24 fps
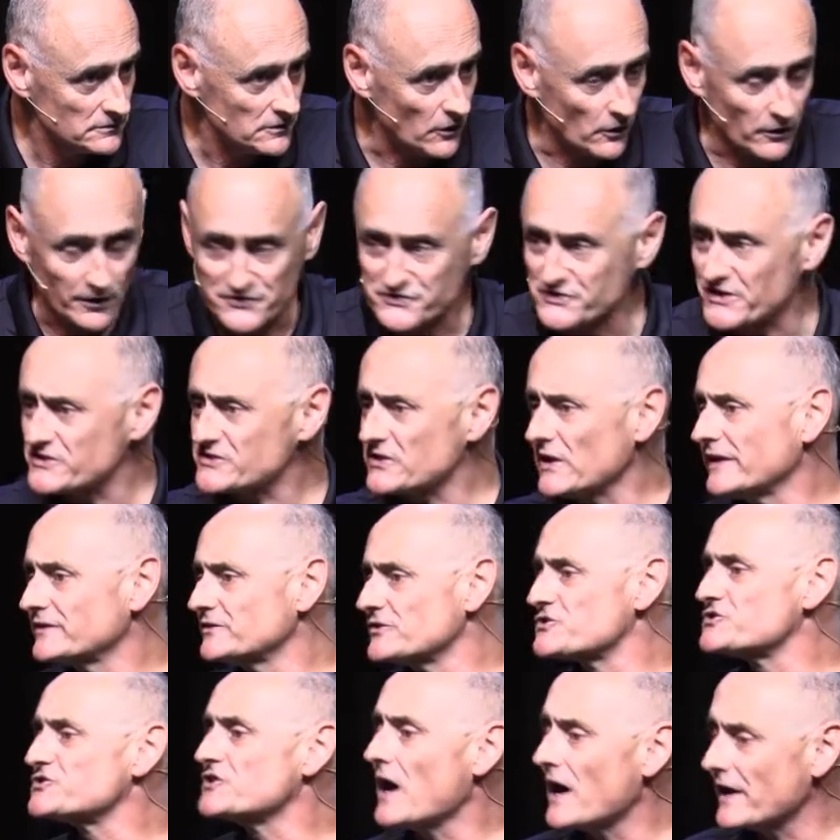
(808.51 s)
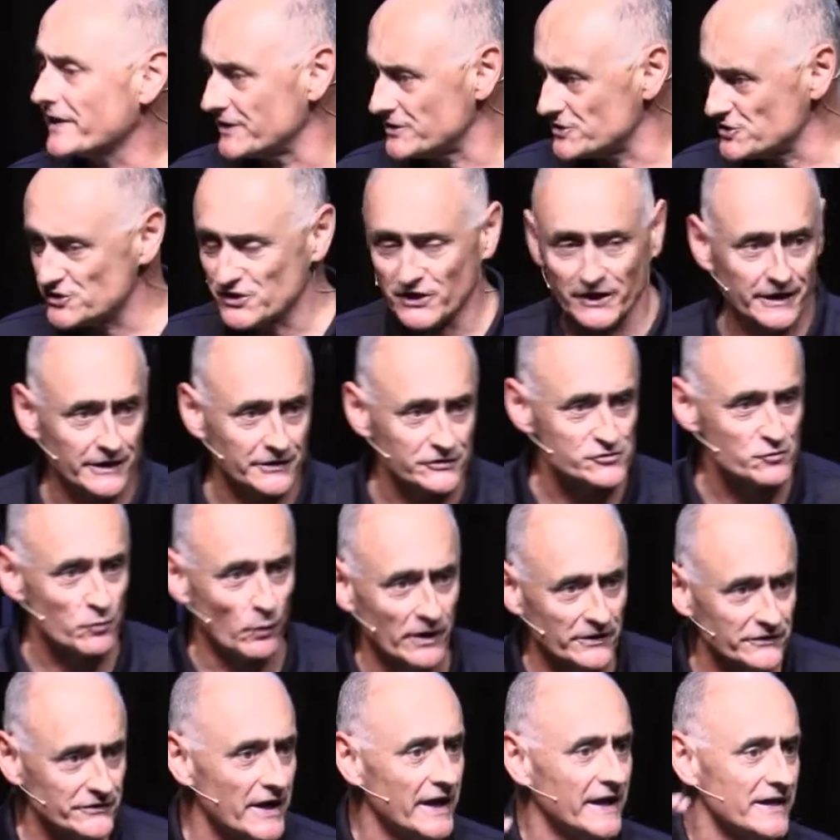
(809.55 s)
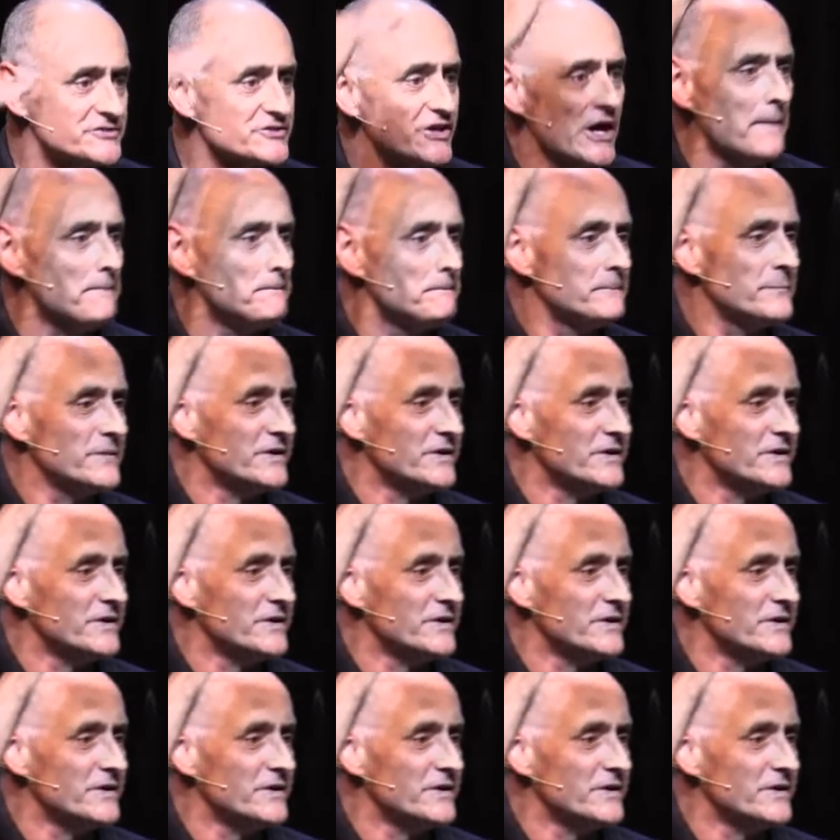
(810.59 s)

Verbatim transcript: Or is this like the stock exchange? One day it's up,